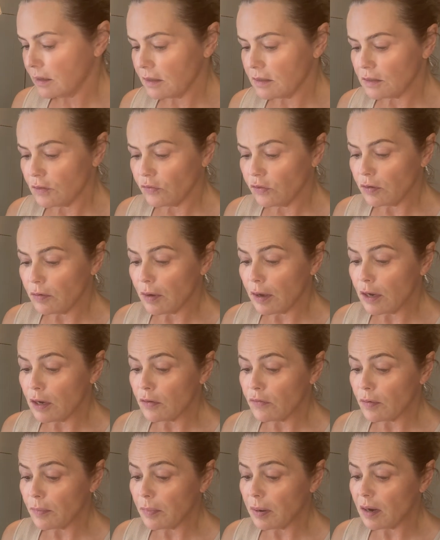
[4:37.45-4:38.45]
Because if you
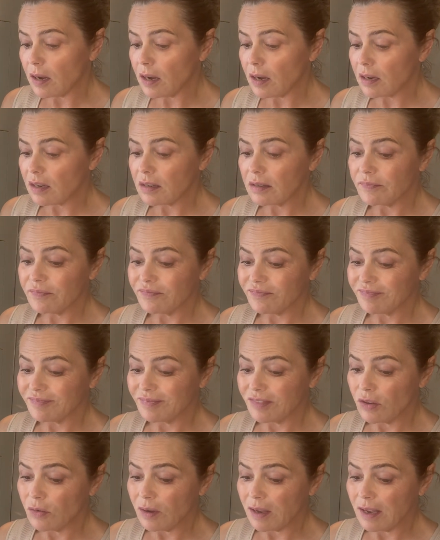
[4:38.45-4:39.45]
overpluck,
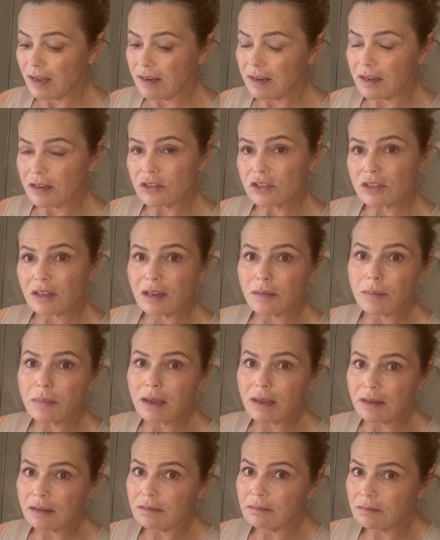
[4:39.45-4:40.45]
you can actually
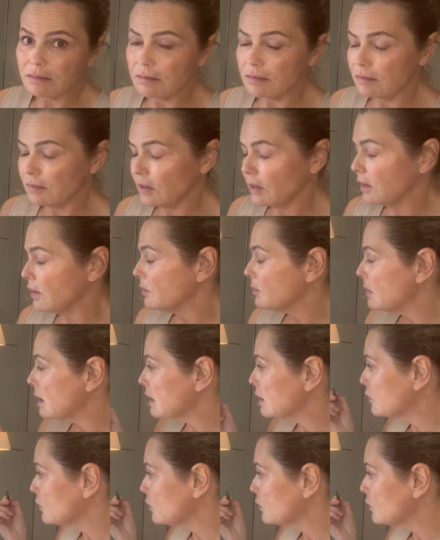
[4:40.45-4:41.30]
mean, you know, make the